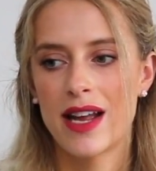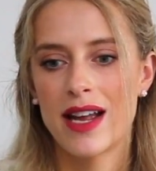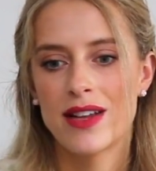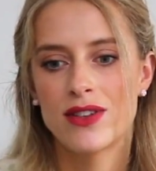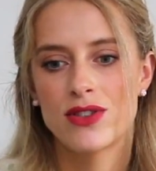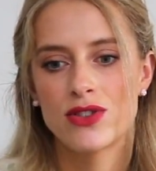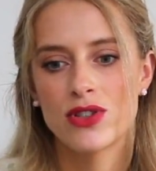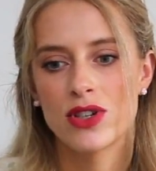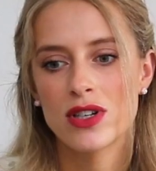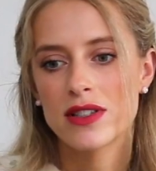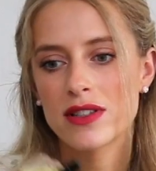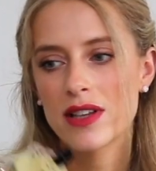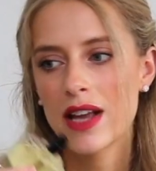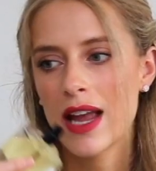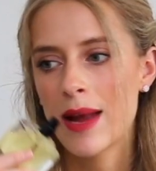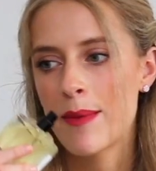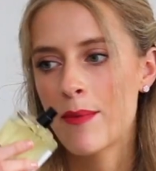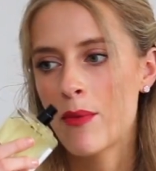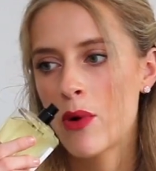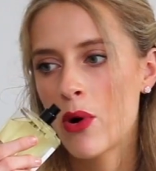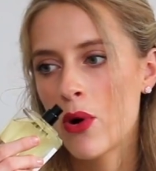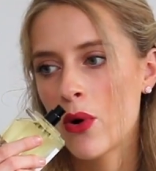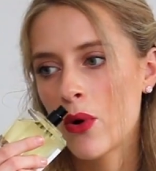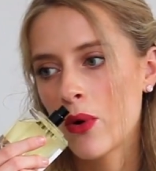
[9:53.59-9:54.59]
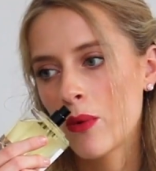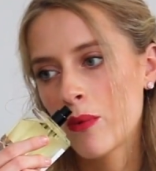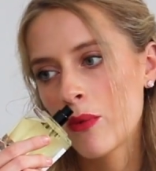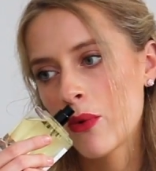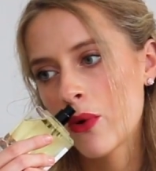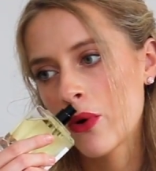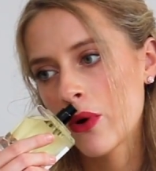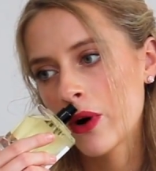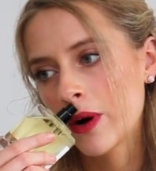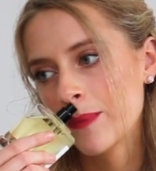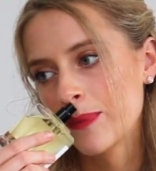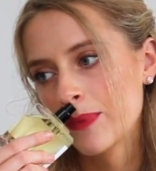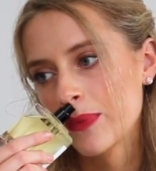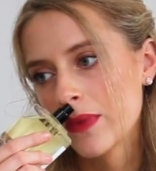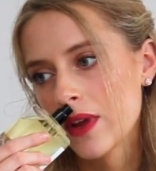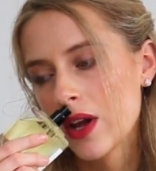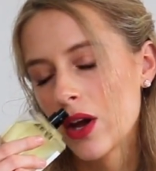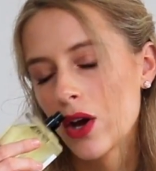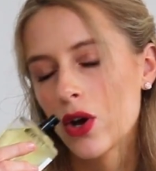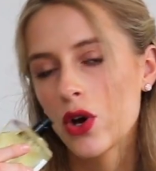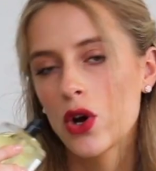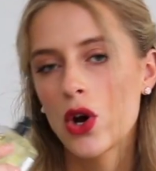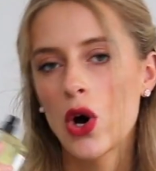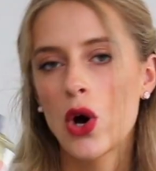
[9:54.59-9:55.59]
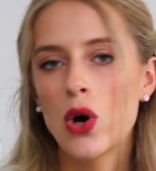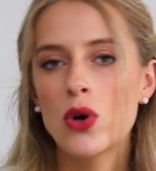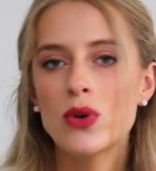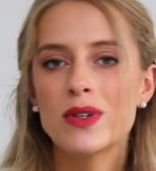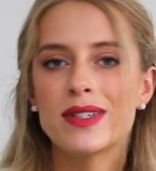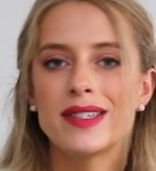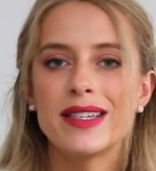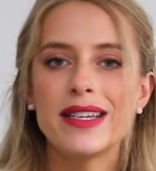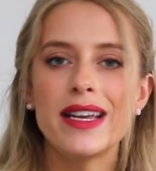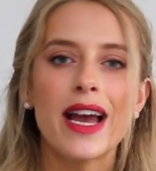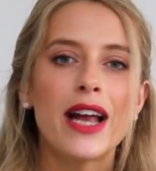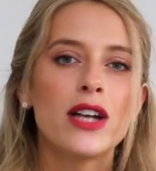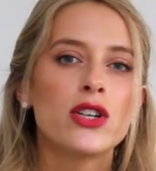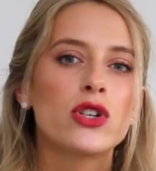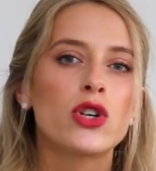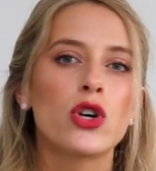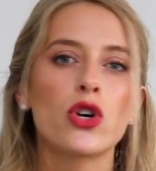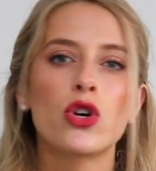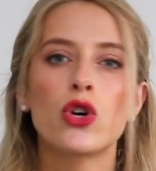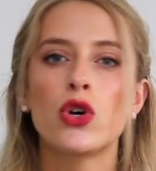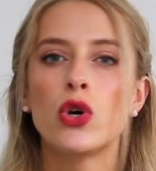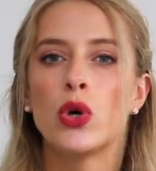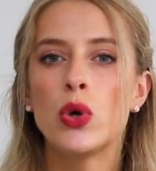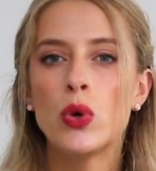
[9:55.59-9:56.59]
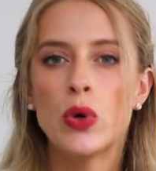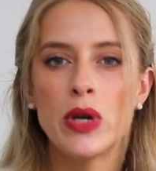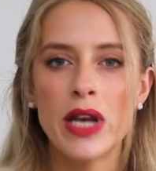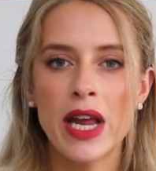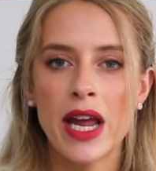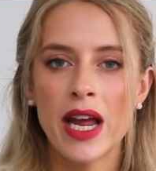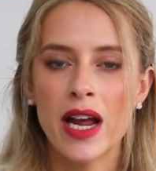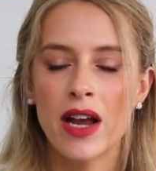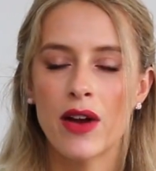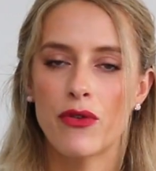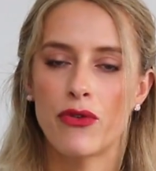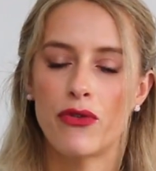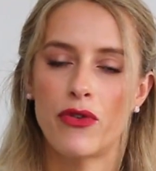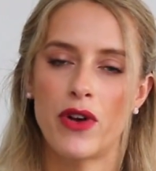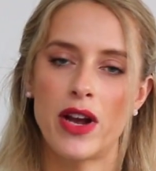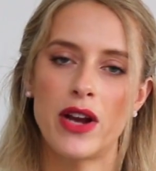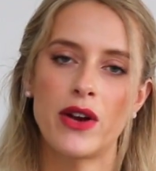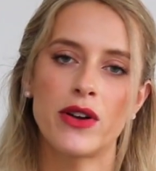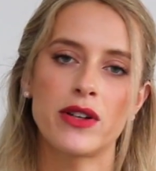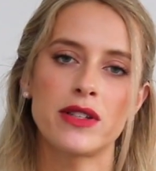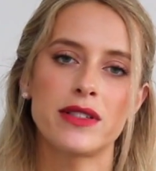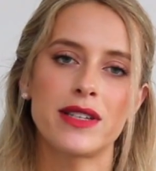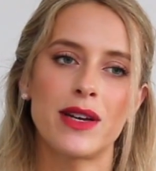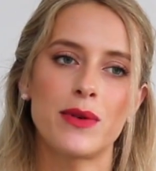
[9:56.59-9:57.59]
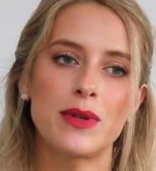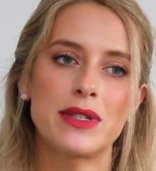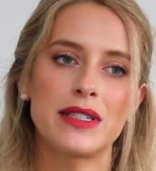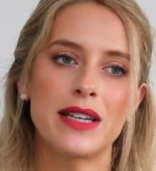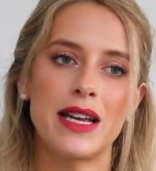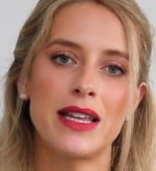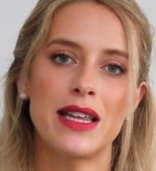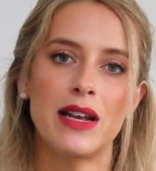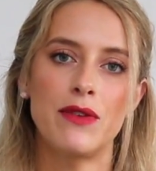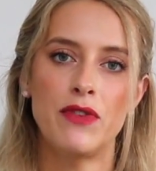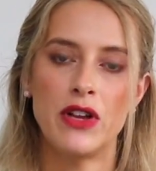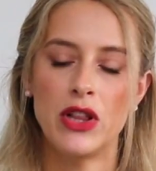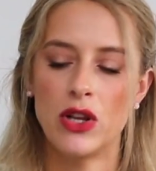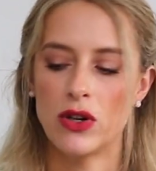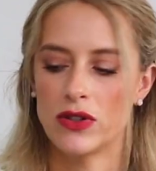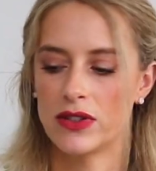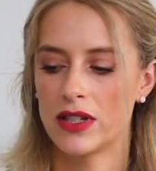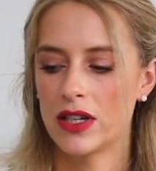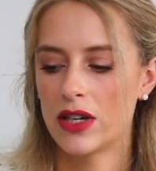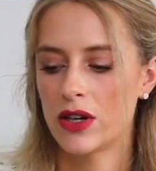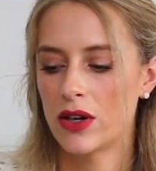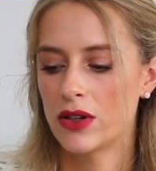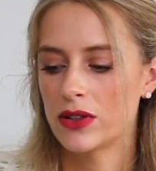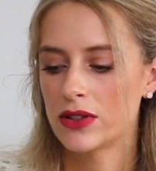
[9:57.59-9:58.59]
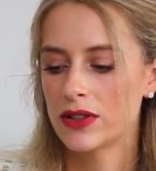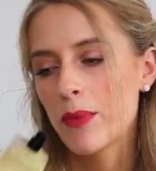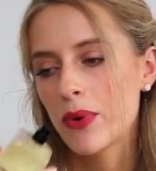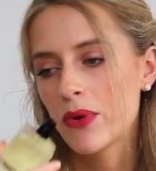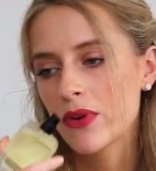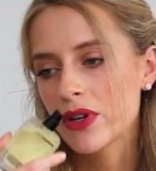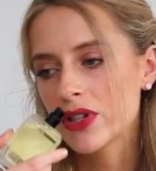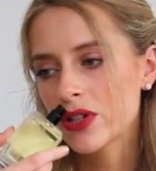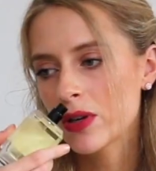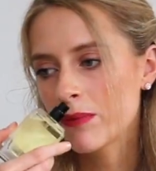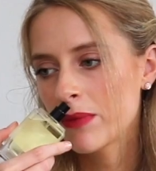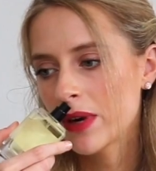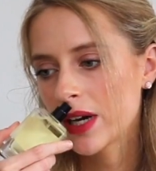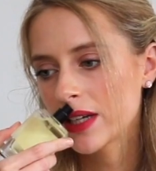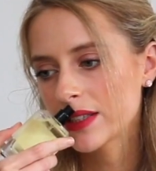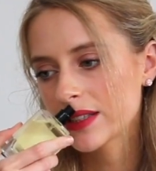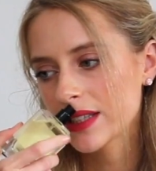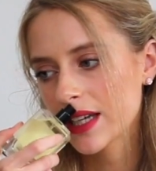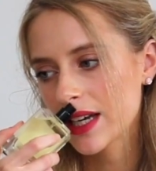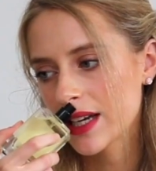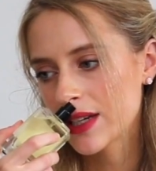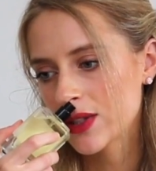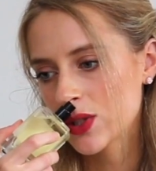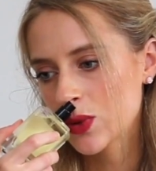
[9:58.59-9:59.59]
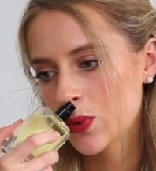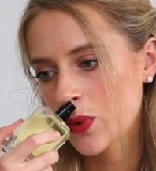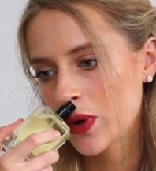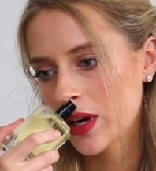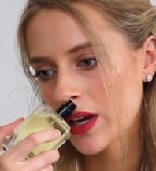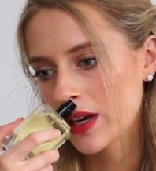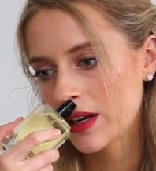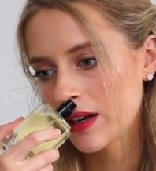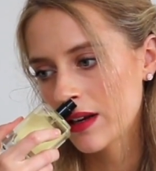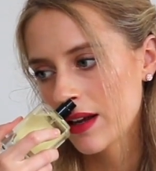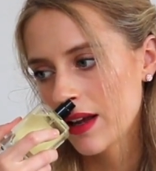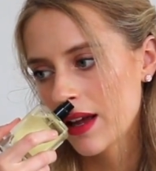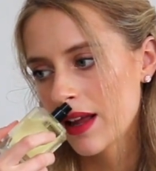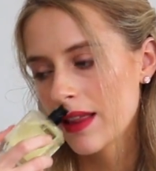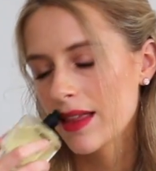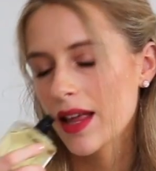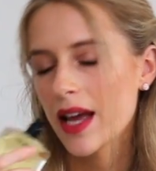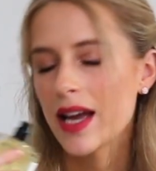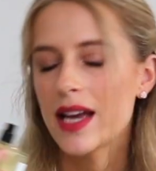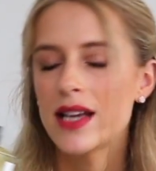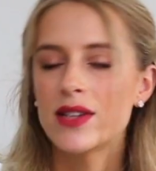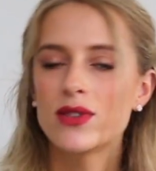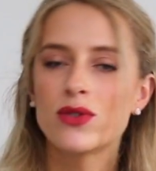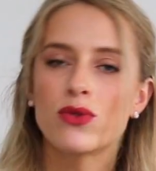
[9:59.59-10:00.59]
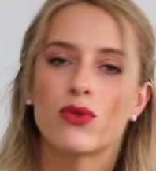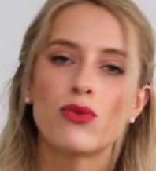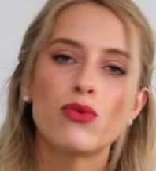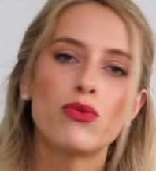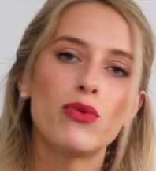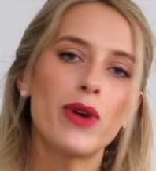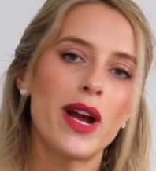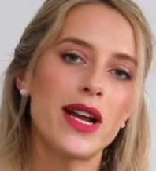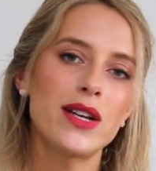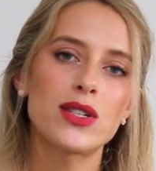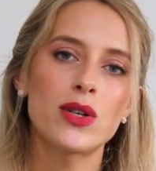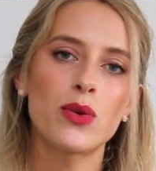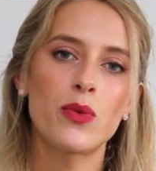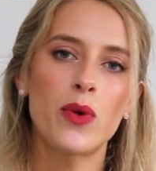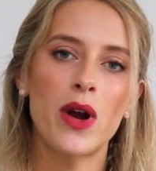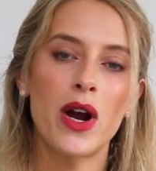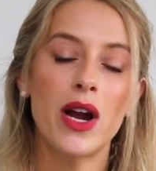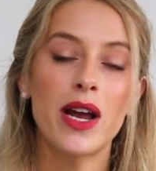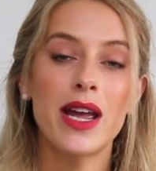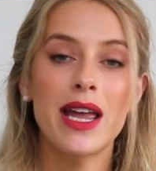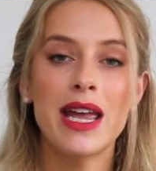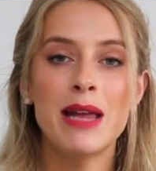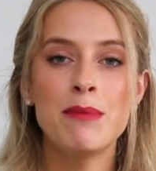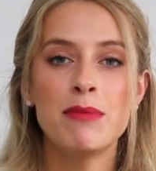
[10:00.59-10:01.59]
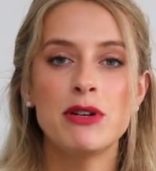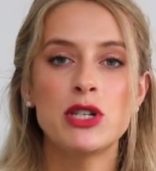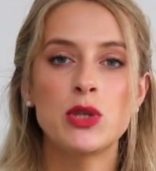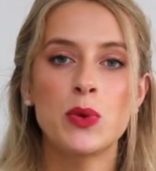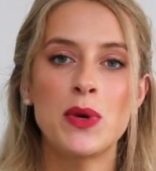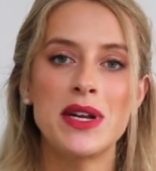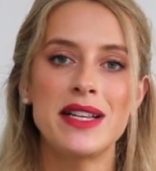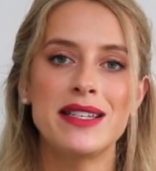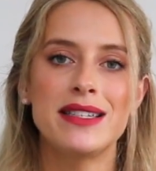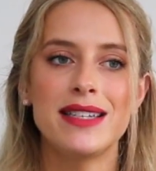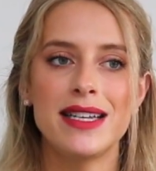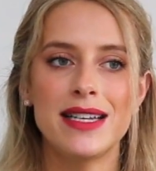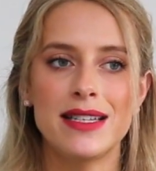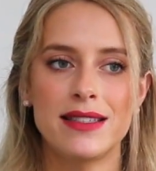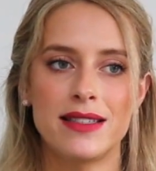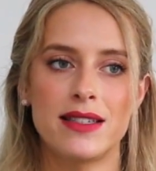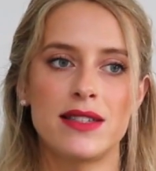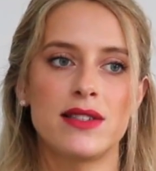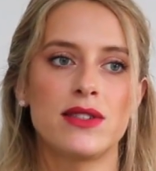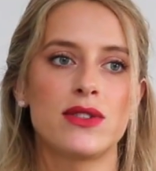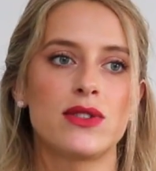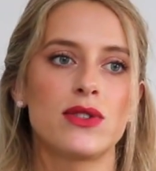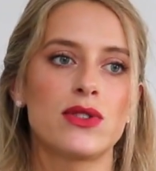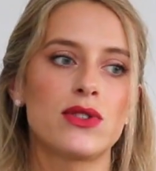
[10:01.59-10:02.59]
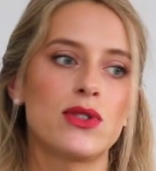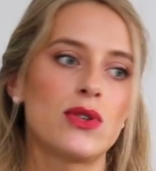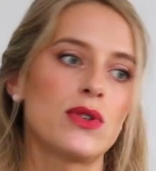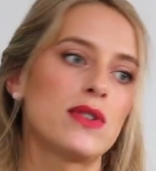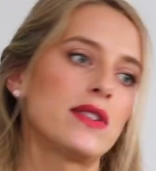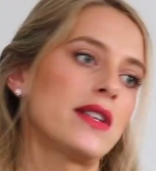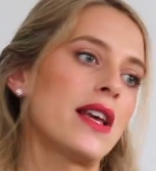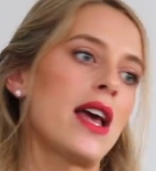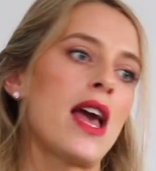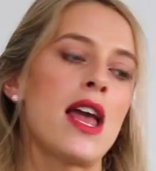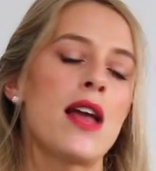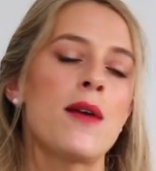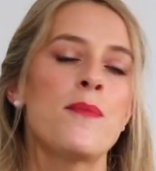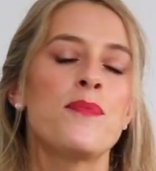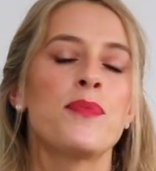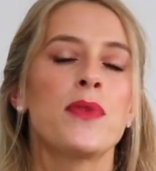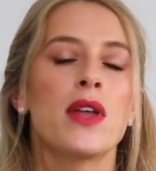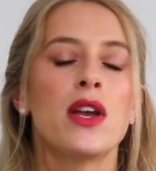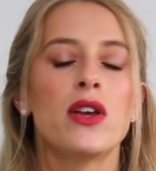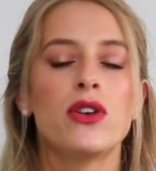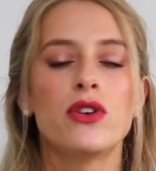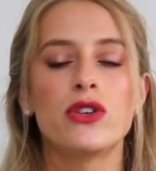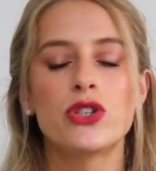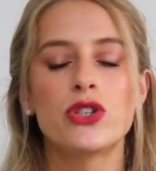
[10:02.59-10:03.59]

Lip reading: It's just a more cozy and cocooning fragrance, I would say, than Philosopos. Parisian Musk is one that is great to wear in between seasons. So say you're